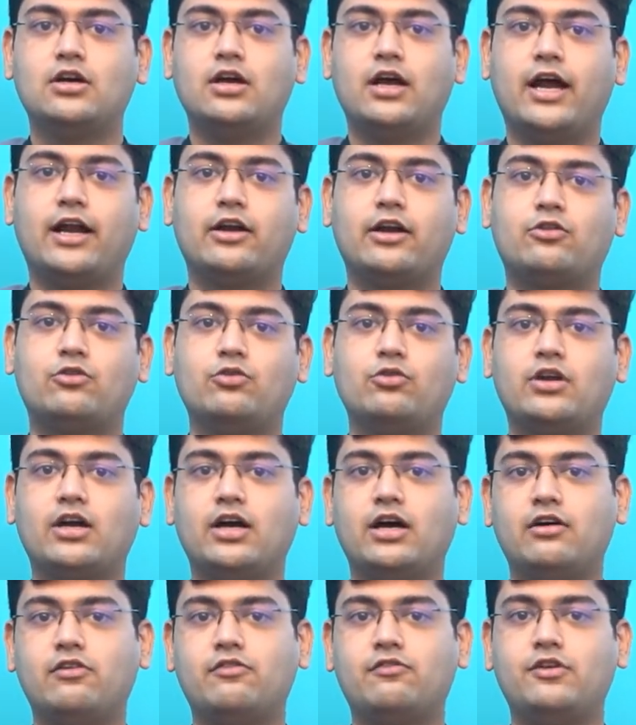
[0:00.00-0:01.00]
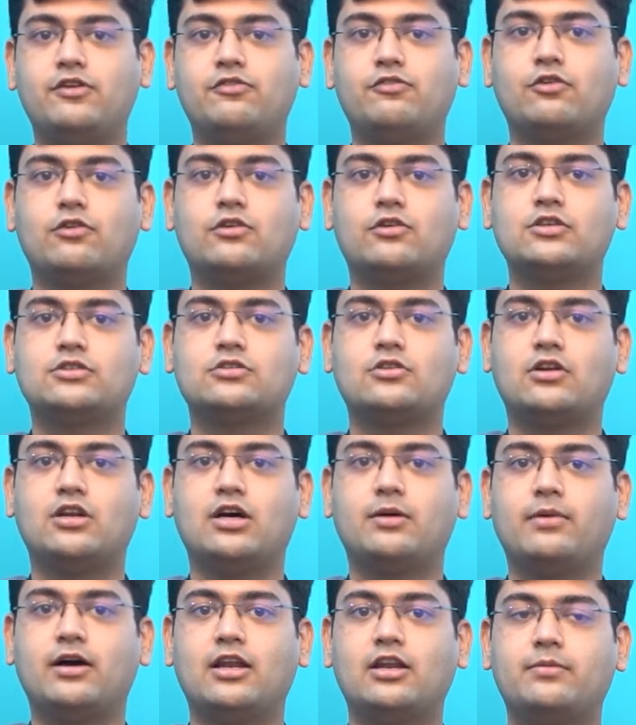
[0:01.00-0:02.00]
At Turia, we focus on
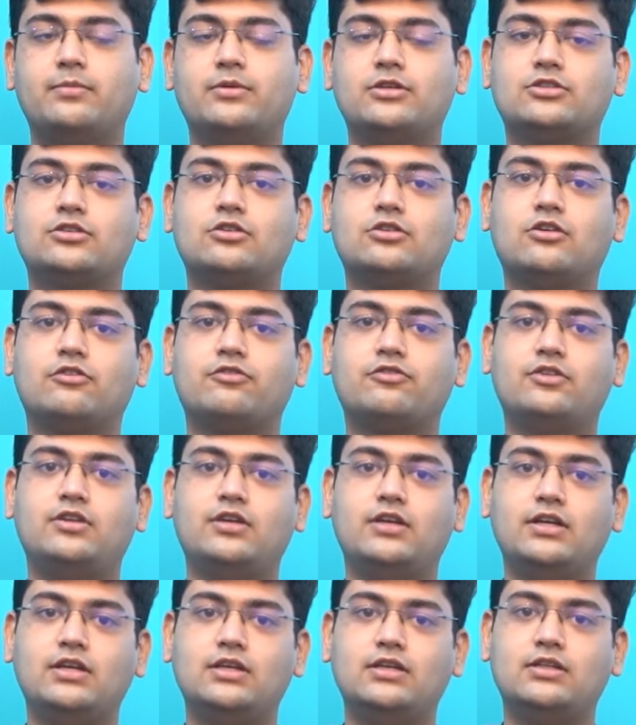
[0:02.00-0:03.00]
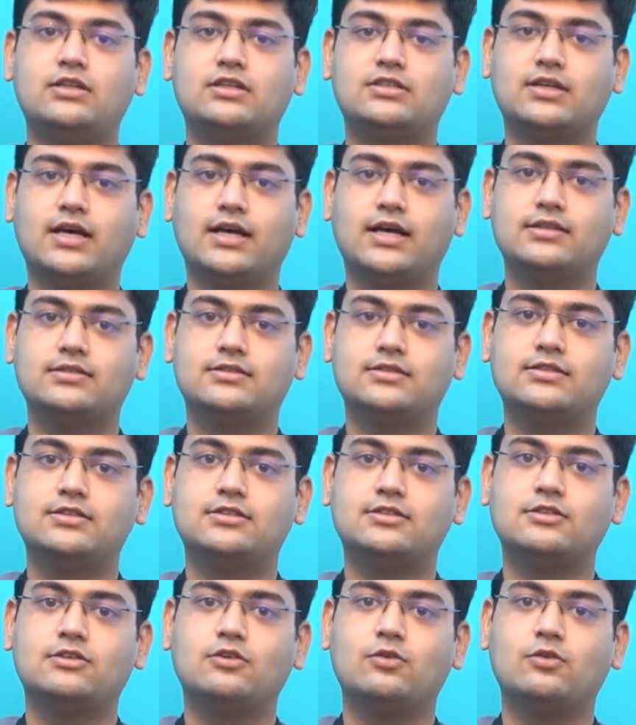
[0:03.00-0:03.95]
amalgamation of three sciences.